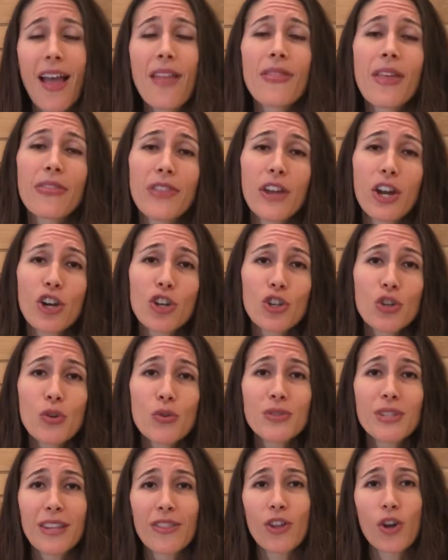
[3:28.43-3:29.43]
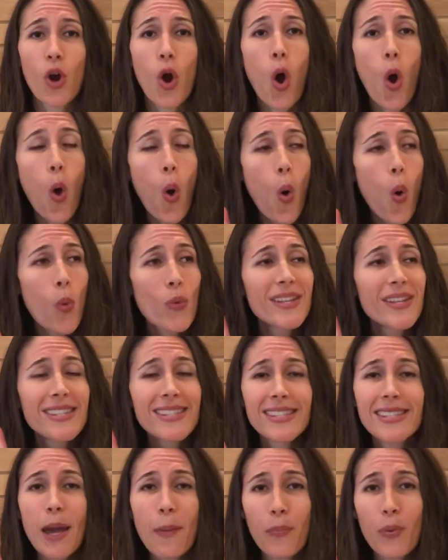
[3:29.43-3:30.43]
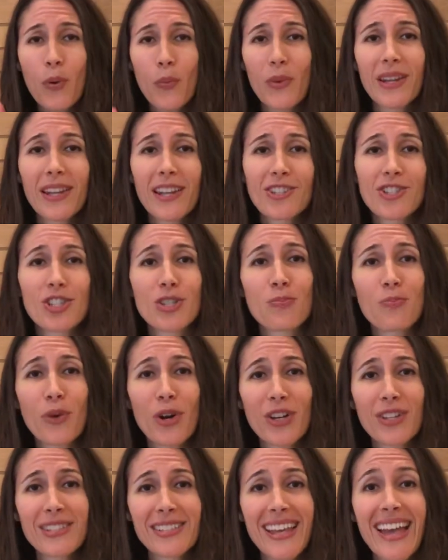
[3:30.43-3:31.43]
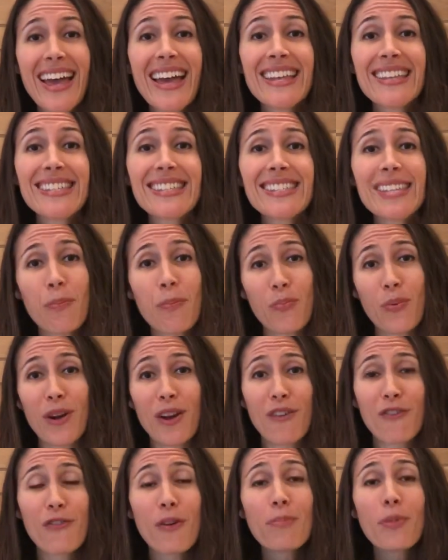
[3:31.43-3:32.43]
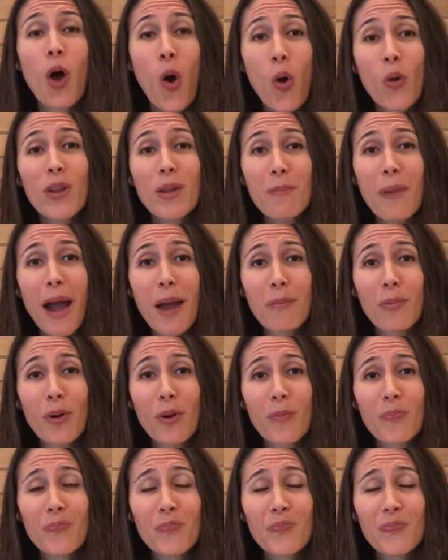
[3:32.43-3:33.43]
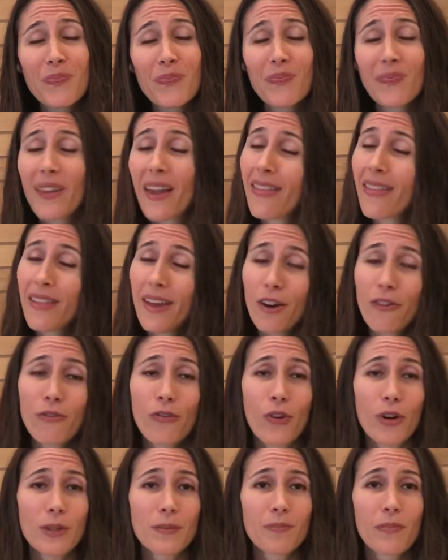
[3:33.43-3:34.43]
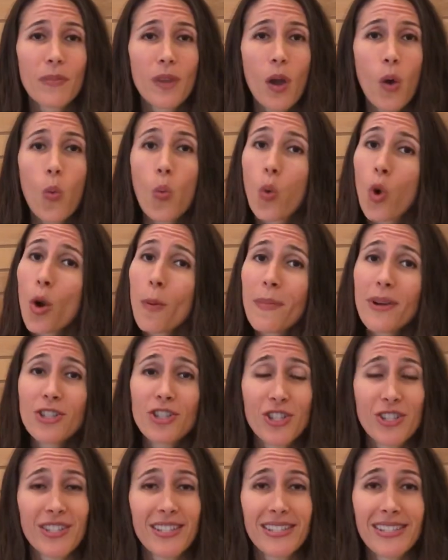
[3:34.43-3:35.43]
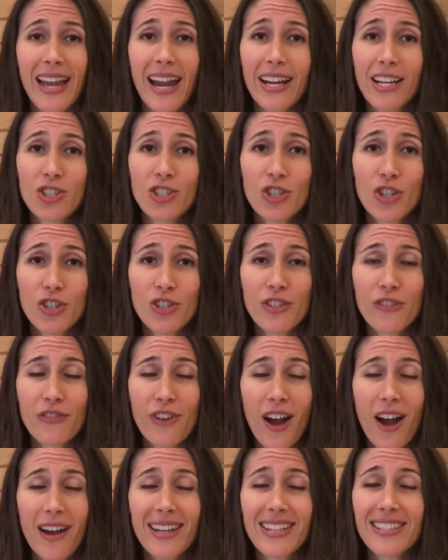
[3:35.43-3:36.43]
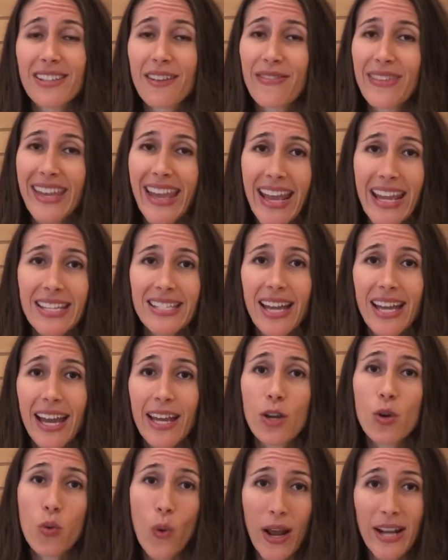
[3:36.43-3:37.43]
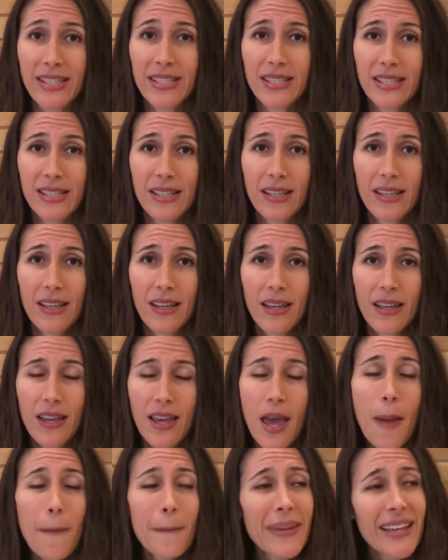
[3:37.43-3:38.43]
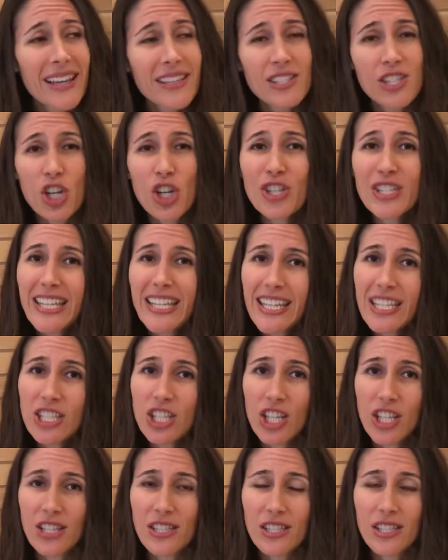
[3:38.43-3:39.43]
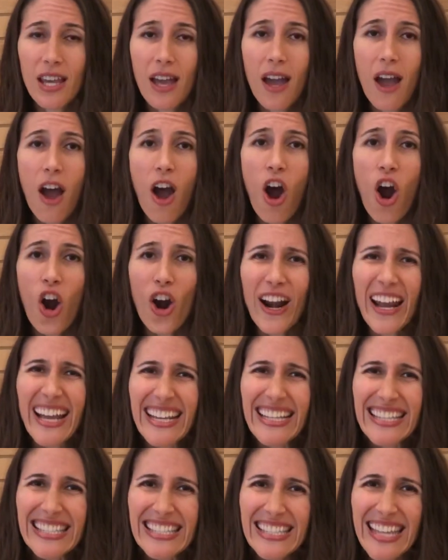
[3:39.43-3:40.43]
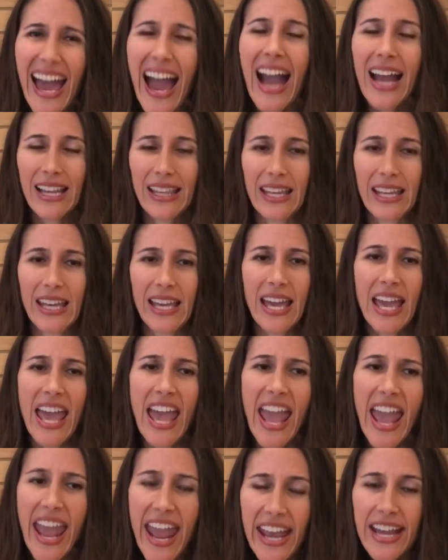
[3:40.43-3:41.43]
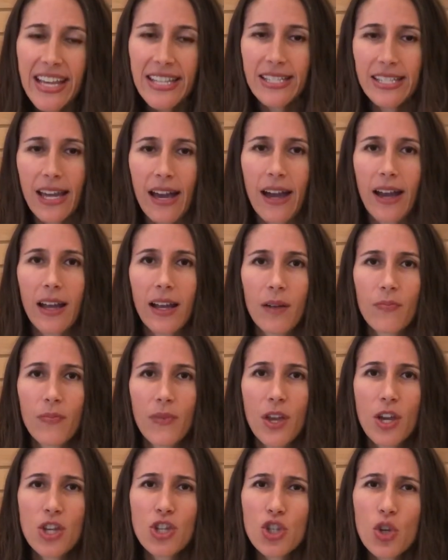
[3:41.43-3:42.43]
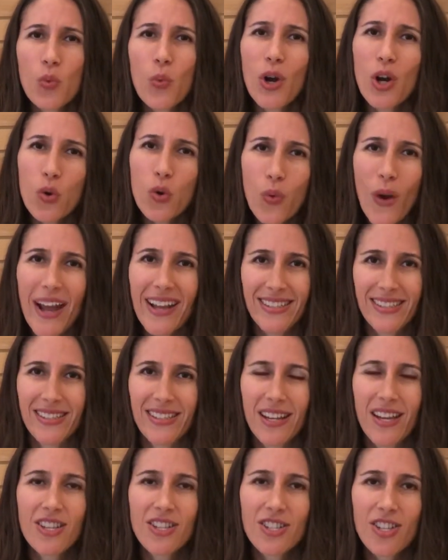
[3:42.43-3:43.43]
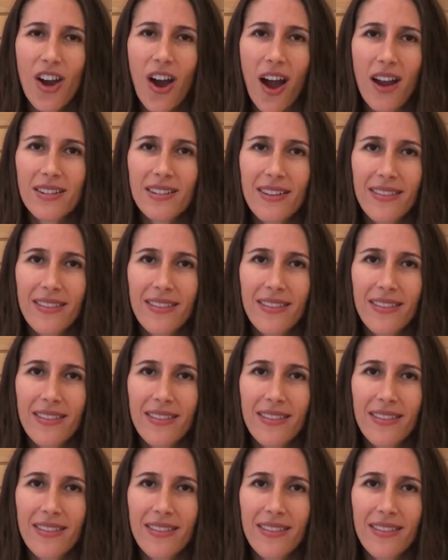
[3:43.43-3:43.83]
that they are using their own separate religious books, separate from the Holy Bible. Therefore, World Mission Society Church of God is of the Antichrist, because their teachings are exactly anti to what Christ taught